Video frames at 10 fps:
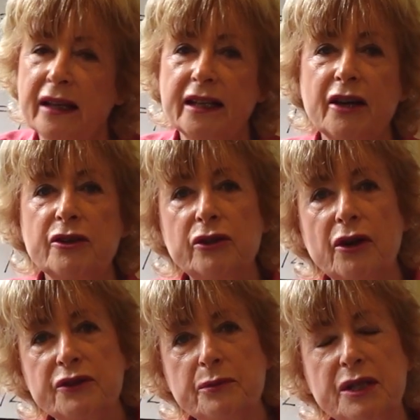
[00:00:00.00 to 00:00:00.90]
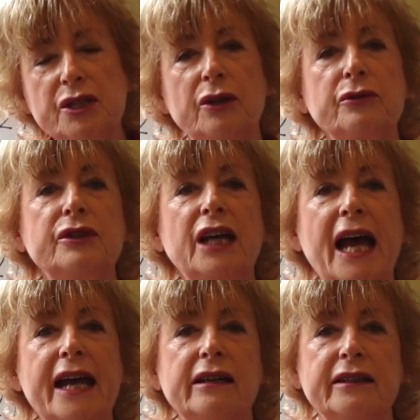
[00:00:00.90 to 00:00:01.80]
Now, you'll often be told that
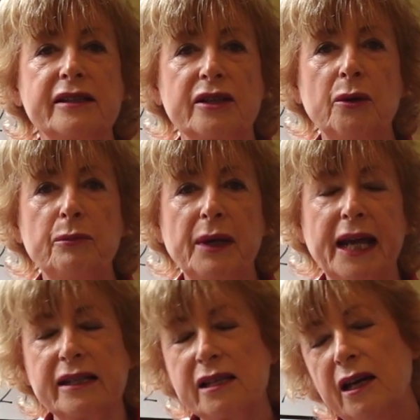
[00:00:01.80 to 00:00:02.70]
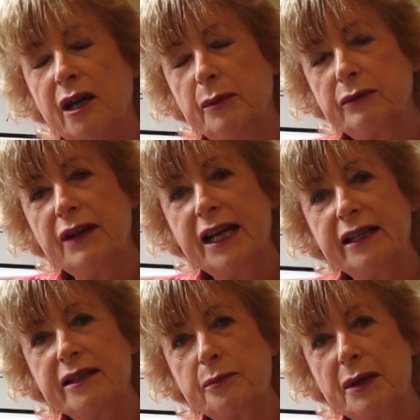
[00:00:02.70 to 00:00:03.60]
AI is complex, but
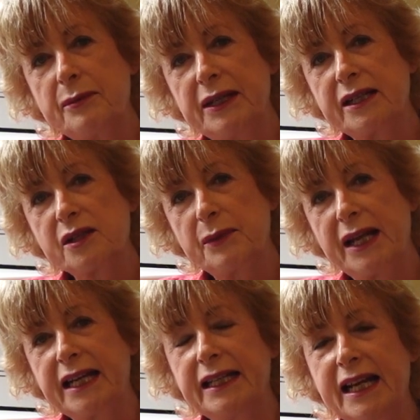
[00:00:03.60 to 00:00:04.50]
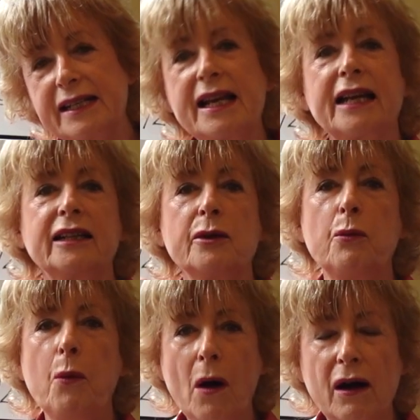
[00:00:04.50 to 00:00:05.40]
rarely do people explain exactly
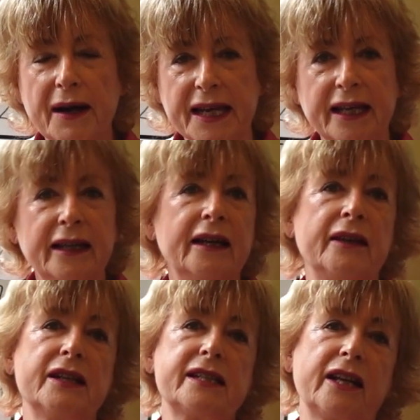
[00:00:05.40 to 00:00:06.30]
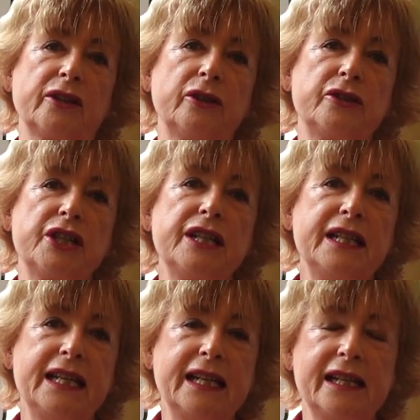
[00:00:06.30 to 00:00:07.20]
why the technology
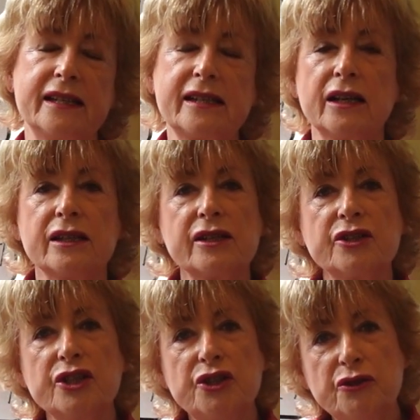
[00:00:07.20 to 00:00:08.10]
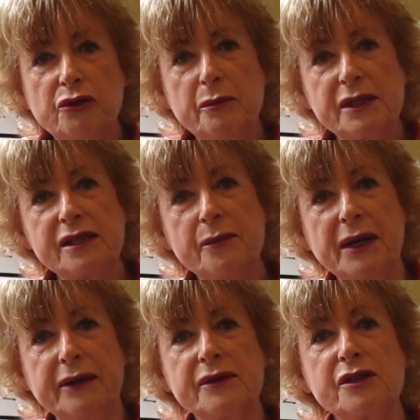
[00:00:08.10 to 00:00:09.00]
needs such enormous
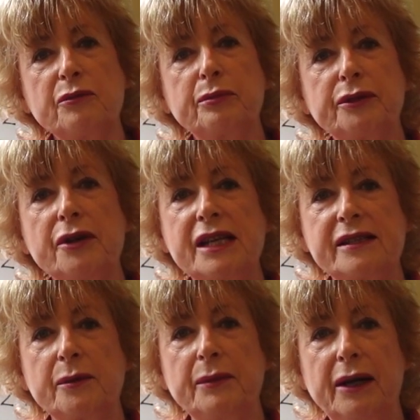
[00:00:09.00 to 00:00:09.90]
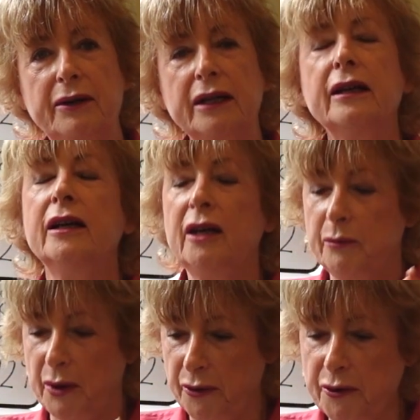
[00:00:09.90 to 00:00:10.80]
amounts of processing power.
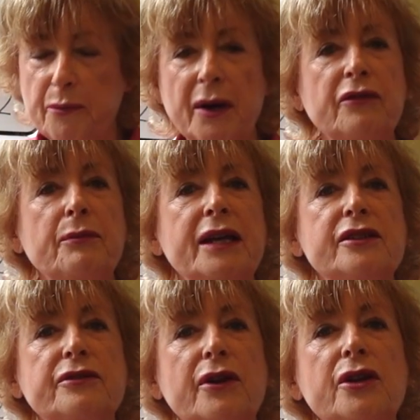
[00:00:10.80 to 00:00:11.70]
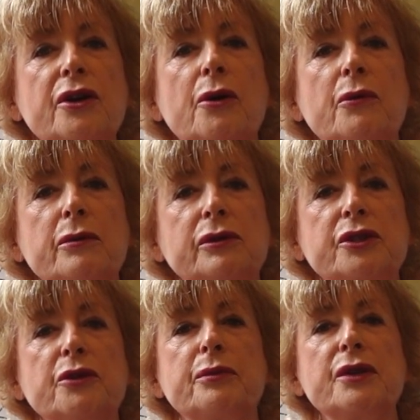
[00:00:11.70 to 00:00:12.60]
But through Puff Pastry, we will
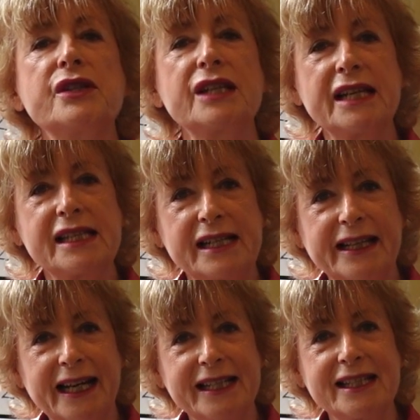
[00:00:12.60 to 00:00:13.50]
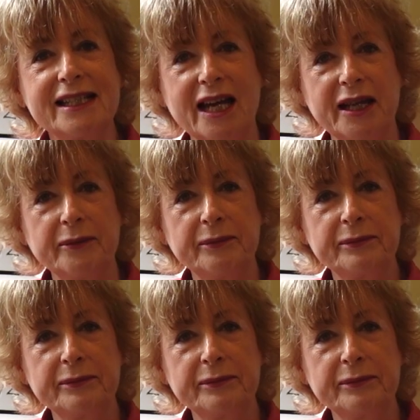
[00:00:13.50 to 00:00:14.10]
do precisely that today.